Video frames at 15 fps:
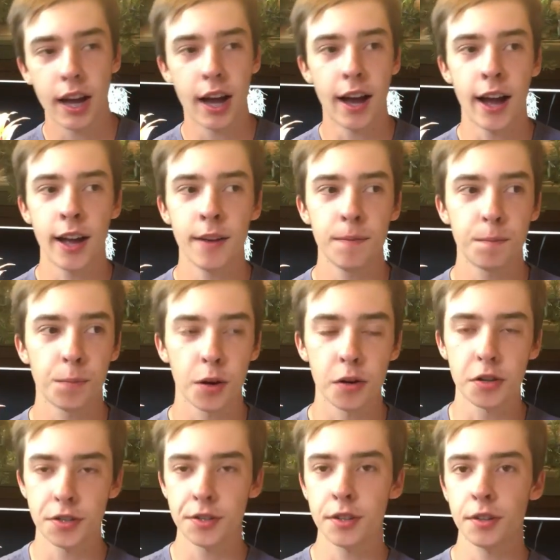I
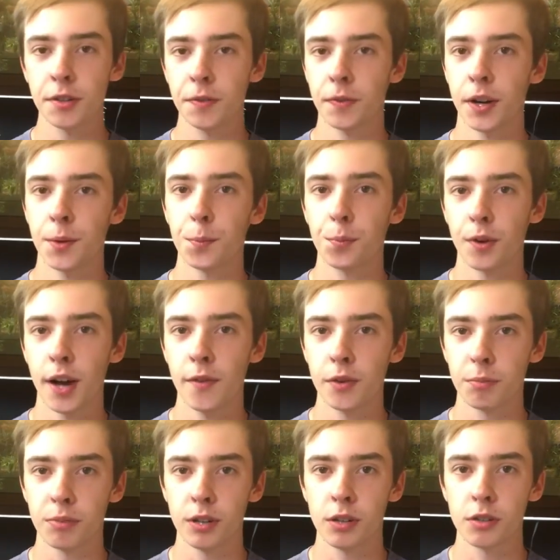personally find
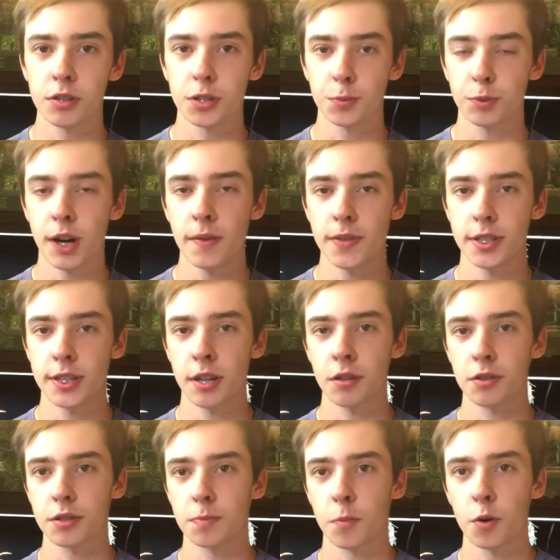private breeders, private
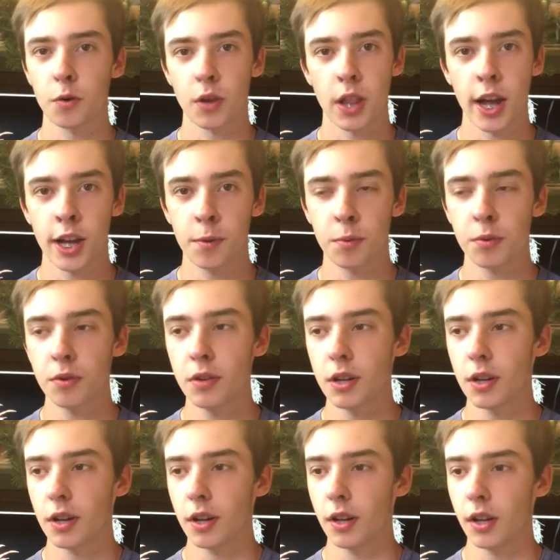sellers more reliable,
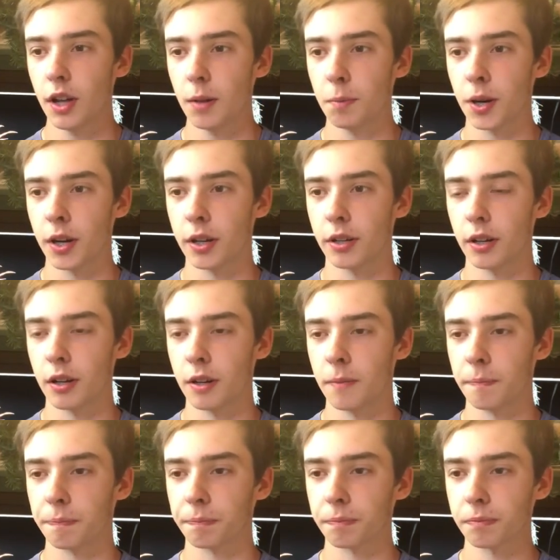but,
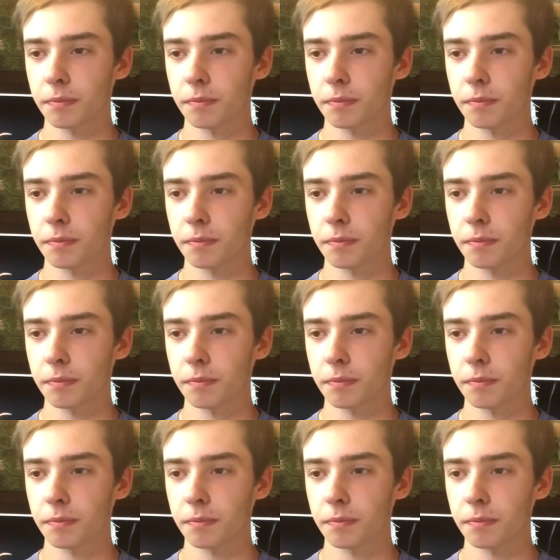um,